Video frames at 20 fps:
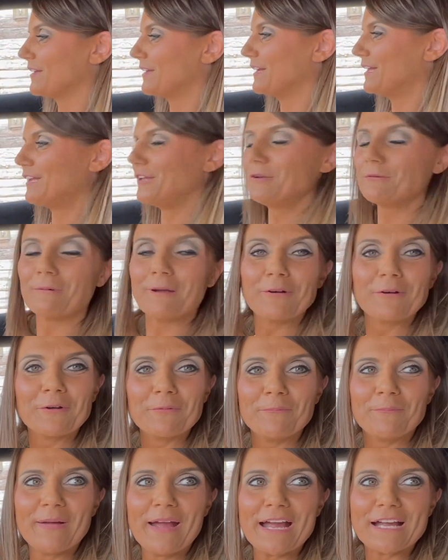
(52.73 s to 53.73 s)
hello,
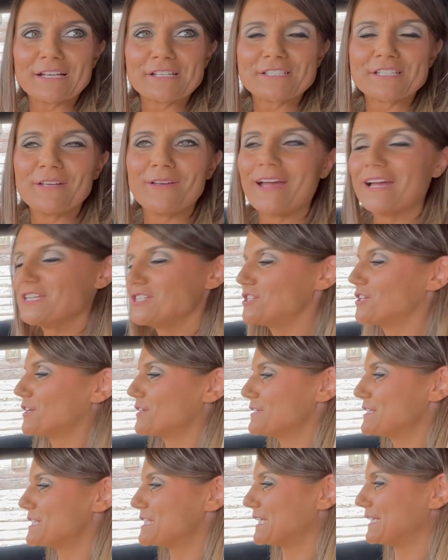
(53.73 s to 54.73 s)
welcome back. So as you
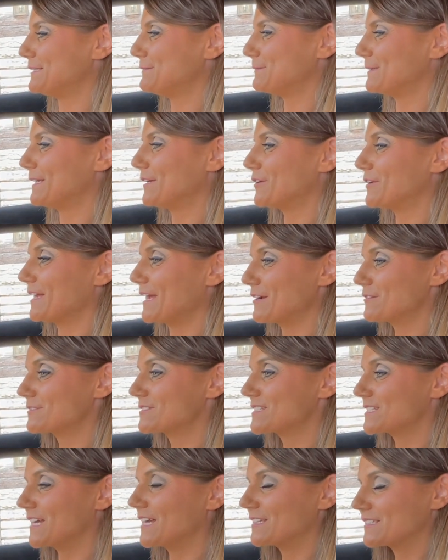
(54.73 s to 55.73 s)
can see, we are now
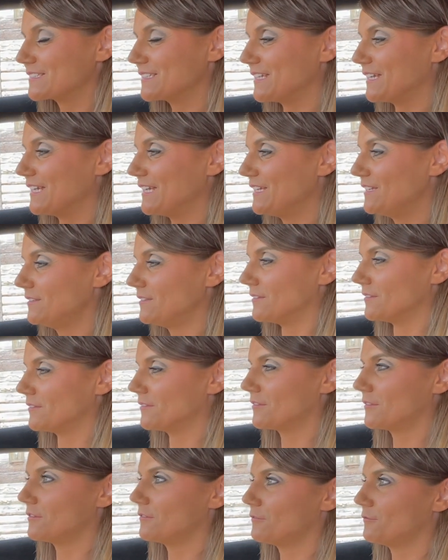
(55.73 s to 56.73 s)
sat in
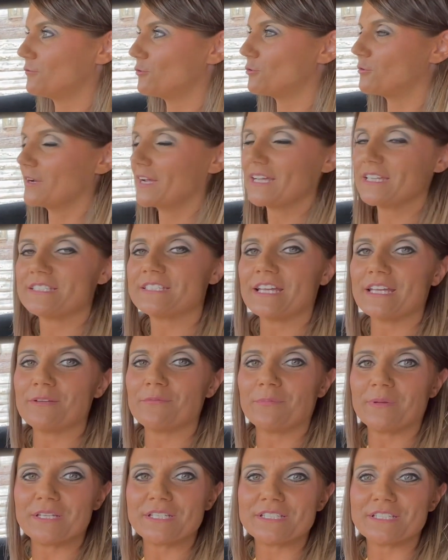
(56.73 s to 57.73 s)
the
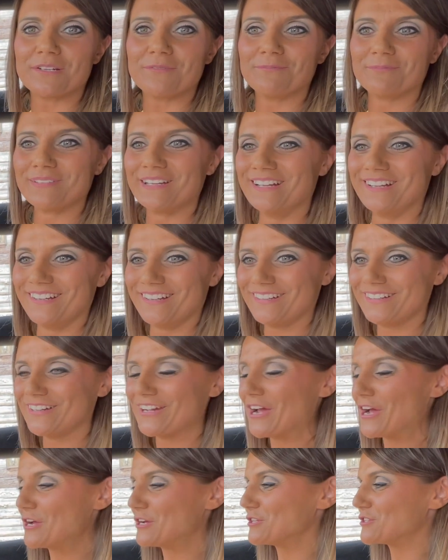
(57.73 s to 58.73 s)
488 Pista,
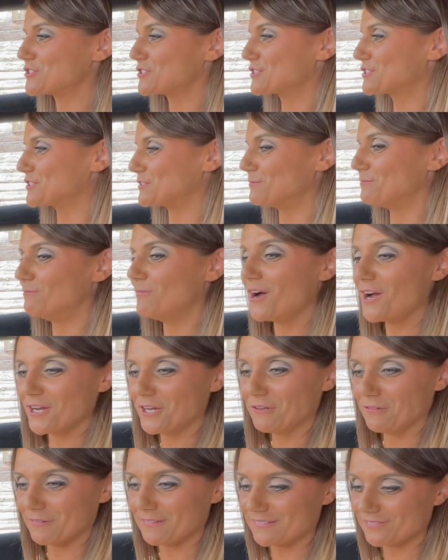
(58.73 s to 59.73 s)
just
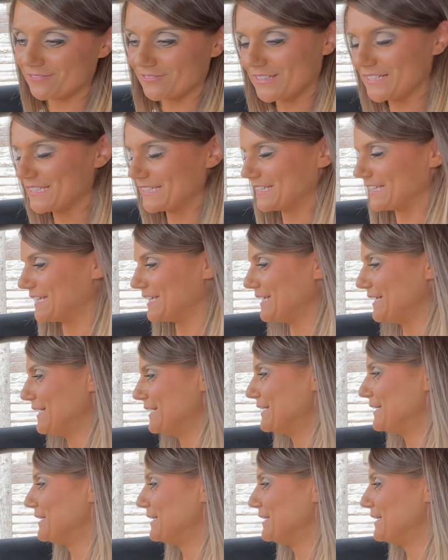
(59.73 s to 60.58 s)
admiring really